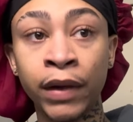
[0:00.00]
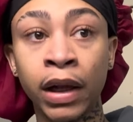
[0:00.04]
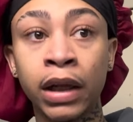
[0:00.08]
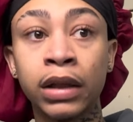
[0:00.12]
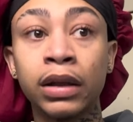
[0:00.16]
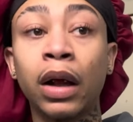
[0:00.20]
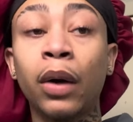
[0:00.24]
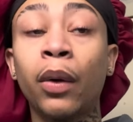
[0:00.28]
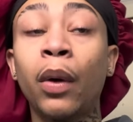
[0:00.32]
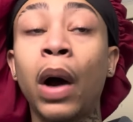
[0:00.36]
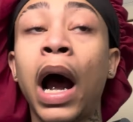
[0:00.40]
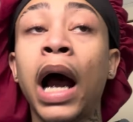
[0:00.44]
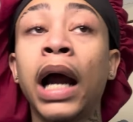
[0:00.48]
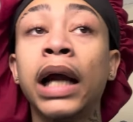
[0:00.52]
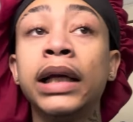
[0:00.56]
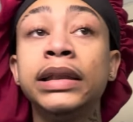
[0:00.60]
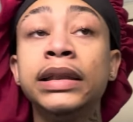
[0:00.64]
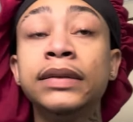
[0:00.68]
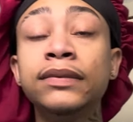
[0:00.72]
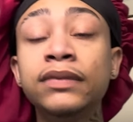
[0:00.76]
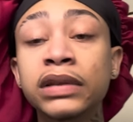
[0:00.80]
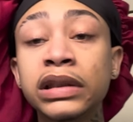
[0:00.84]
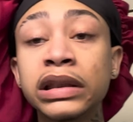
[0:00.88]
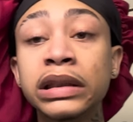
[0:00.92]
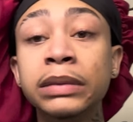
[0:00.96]
Now I
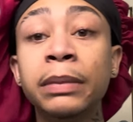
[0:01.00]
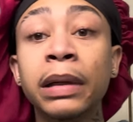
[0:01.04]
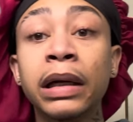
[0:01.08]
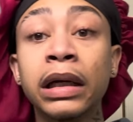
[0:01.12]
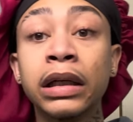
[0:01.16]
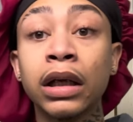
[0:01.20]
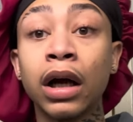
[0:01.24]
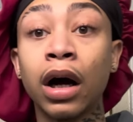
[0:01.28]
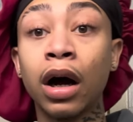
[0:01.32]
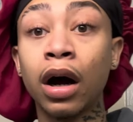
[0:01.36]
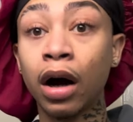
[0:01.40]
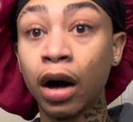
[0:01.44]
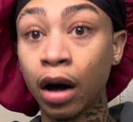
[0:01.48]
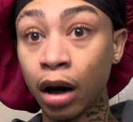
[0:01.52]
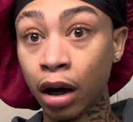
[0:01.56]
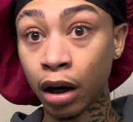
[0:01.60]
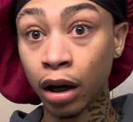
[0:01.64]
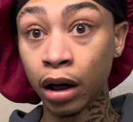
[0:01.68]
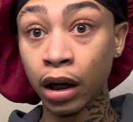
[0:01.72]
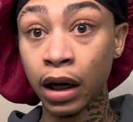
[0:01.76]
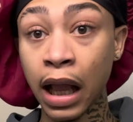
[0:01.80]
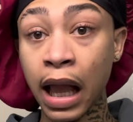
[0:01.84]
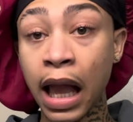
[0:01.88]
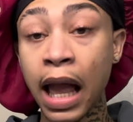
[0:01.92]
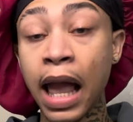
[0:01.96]
give this man a
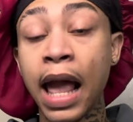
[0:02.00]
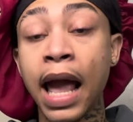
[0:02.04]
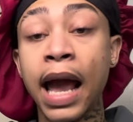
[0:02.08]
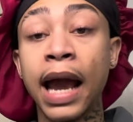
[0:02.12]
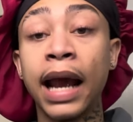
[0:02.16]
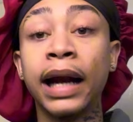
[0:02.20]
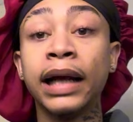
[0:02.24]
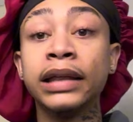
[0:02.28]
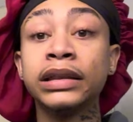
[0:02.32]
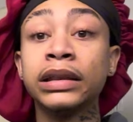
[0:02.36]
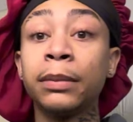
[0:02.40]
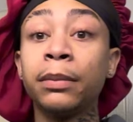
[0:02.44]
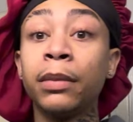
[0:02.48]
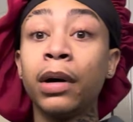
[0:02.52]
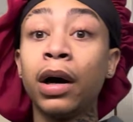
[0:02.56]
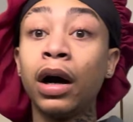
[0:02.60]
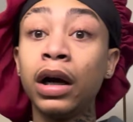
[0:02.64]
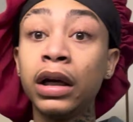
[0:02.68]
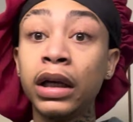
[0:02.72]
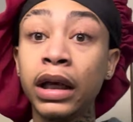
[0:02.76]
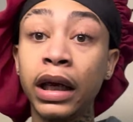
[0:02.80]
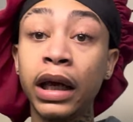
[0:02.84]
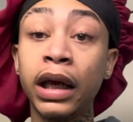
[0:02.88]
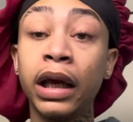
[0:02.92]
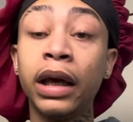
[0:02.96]
hug, and as I'm
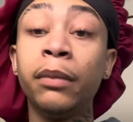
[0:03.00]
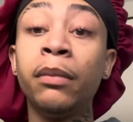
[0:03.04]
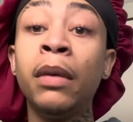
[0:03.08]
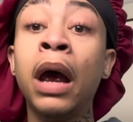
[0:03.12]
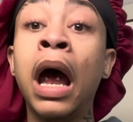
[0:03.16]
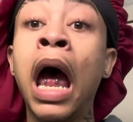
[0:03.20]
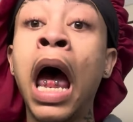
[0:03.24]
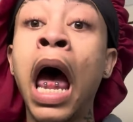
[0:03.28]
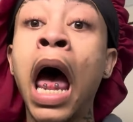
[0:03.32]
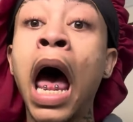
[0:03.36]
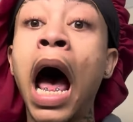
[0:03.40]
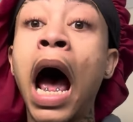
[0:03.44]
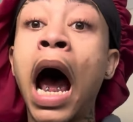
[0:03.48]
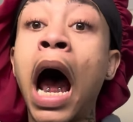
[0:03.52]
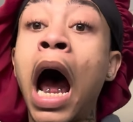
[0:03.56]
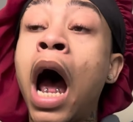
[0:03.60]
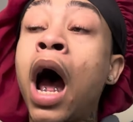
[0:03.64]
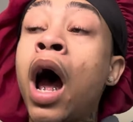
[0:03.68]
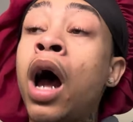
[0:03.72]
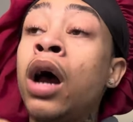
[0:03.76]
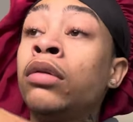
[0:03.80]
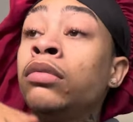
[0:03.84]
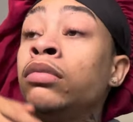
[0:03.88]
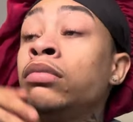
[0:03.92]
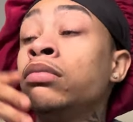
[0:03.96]
hugging him,
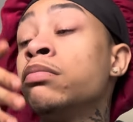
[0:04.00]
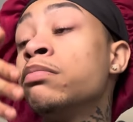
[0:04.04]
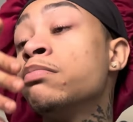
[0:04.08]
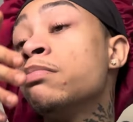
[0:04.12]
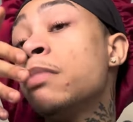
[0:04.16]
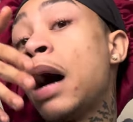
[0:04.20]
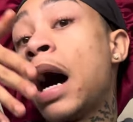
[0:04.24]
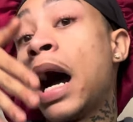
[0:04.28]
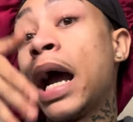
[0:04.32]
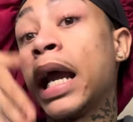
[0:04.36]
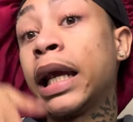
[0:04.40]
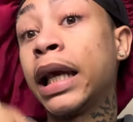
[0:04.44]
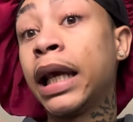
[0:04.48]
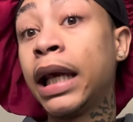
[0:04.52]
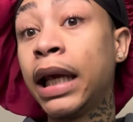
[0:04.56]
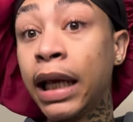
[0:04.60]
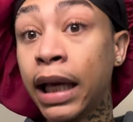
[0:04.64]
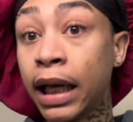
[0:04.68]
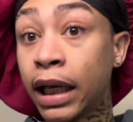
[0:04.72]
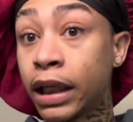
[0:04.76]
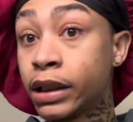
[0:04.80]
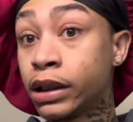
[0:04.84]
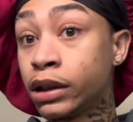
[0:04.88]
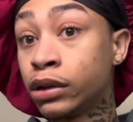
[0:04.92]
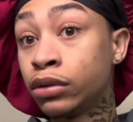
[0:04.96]
my
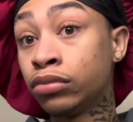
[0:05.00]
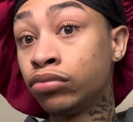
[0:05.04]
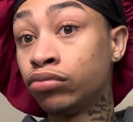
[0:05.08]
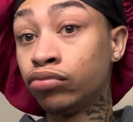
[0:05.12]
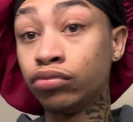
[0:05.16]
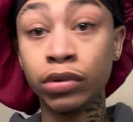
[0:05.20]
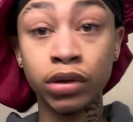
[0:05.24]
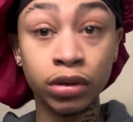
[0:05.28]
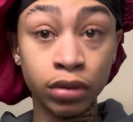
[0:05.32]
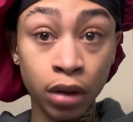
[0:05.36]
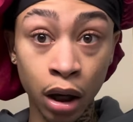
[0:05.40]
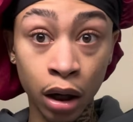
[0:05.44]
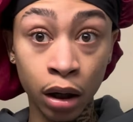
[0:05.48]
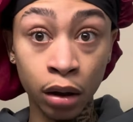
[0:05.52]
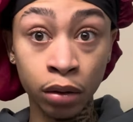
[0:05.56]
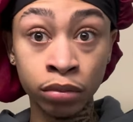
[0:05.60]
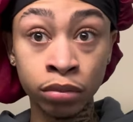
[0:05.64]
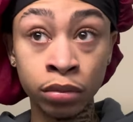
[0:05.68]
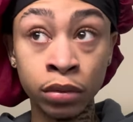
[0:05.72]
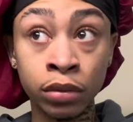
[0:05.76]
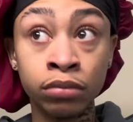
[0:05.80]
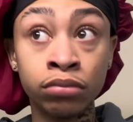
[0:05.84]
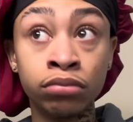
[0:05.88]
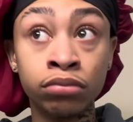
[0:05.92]
hand, you know,